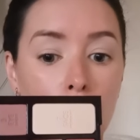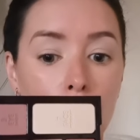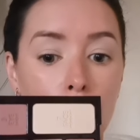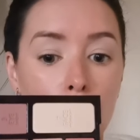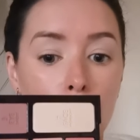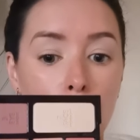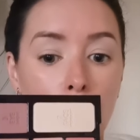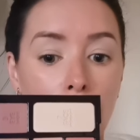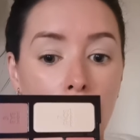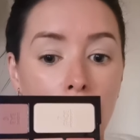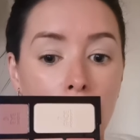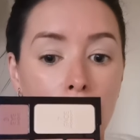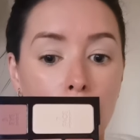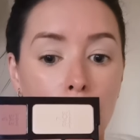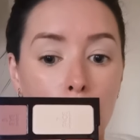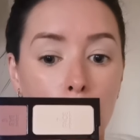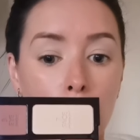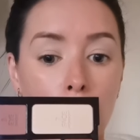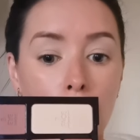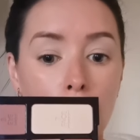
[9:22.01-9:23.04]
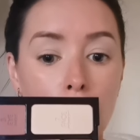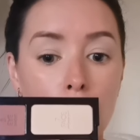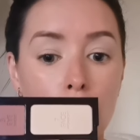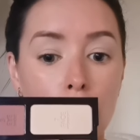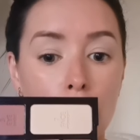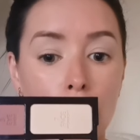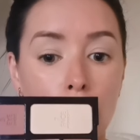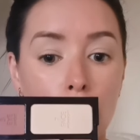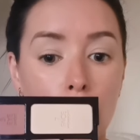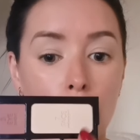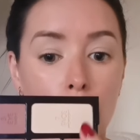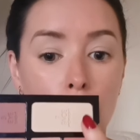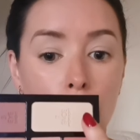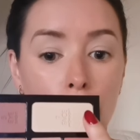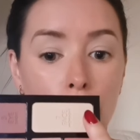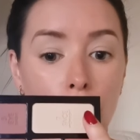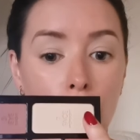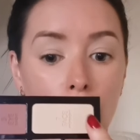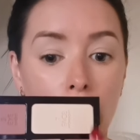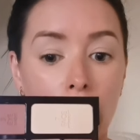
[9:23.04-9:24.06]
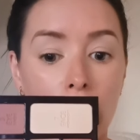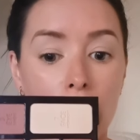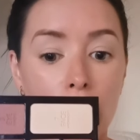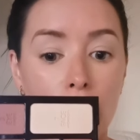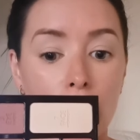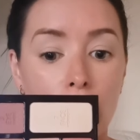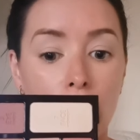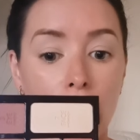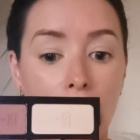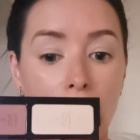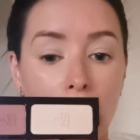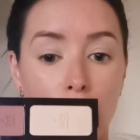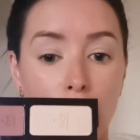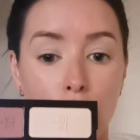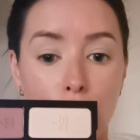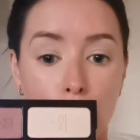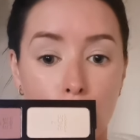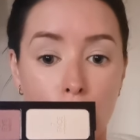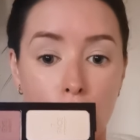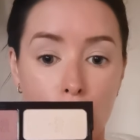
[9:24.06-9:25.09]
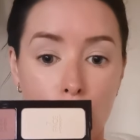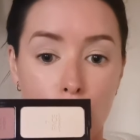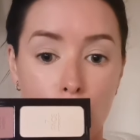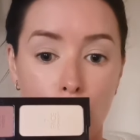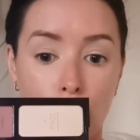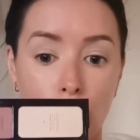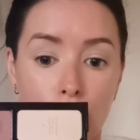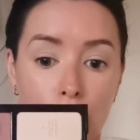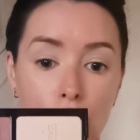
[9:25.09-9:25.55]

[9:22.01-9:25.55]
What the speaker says: You have your blush, you have your highlighter and your contour.